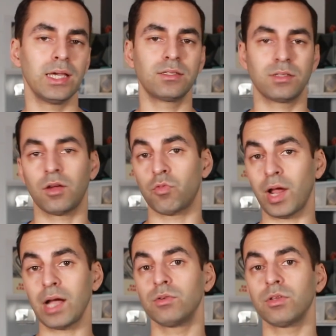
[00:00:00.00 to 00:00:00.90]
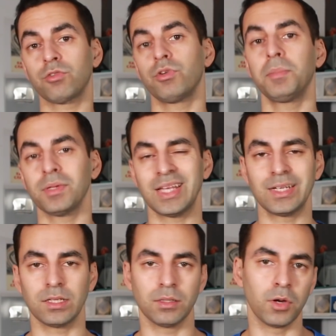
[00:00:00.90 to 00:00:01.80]
it's around
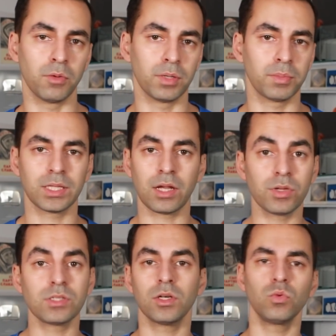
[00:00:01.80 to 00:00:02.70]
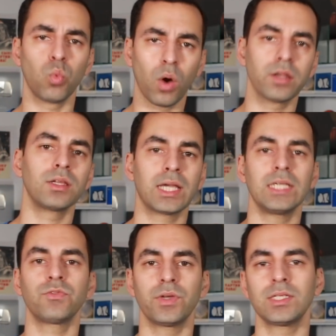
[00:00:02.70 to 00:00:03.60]
3% at the moment, but there is no one
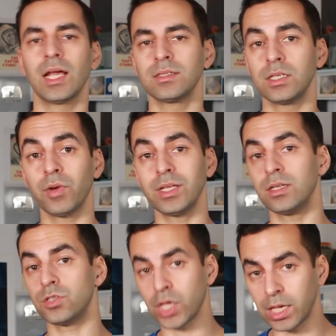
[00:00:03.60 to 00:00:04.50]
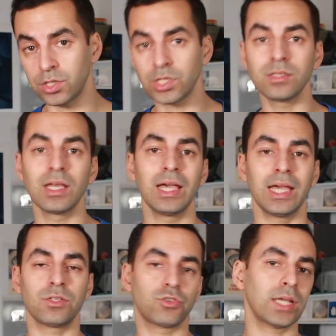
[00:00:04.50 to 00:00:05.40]
case fatality rate. It changes,
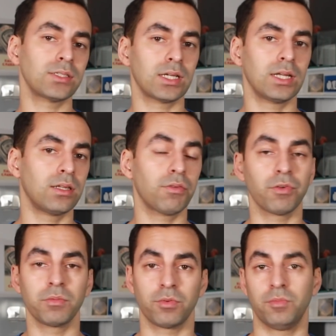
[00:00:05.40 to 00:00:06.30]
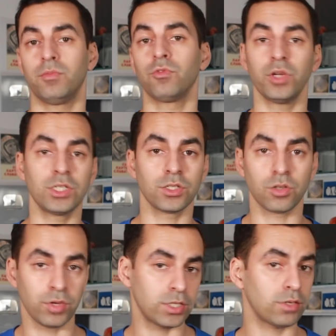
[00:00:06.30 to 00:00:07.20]
it's drastically different from region
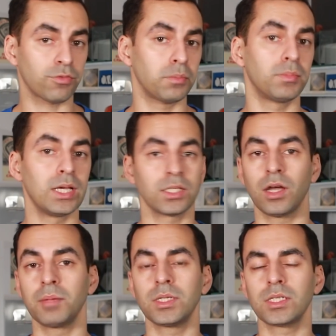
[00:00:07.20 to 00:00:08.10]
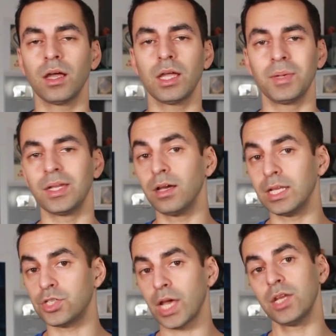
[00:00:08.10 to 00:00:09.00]
to region, from time to time. In
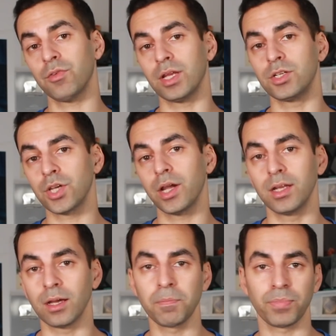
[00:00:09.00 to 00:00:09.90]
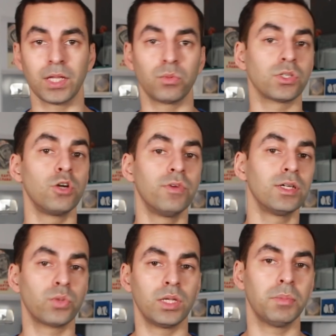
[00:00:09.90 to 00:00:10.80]
early January in China, it was
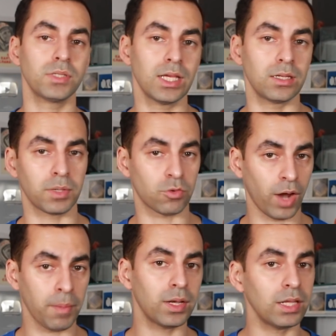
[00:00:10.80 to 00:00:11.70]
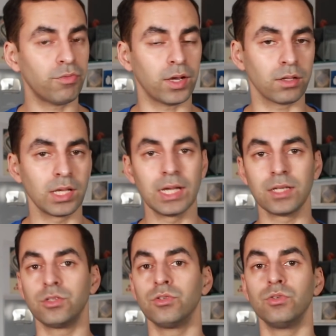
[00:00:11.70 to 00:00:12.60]
over 20%, but rapidly fell
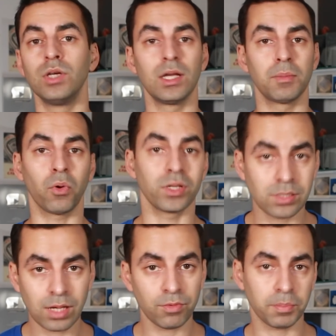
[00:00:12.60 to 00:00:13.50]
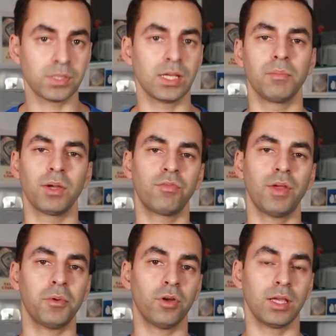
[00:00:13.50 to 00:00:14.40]
to 0.7% by
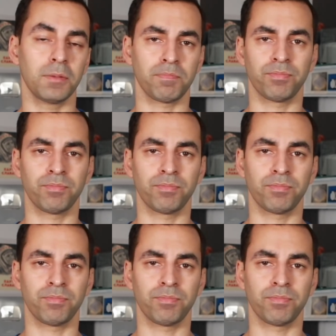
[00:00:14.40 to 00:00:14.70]
February.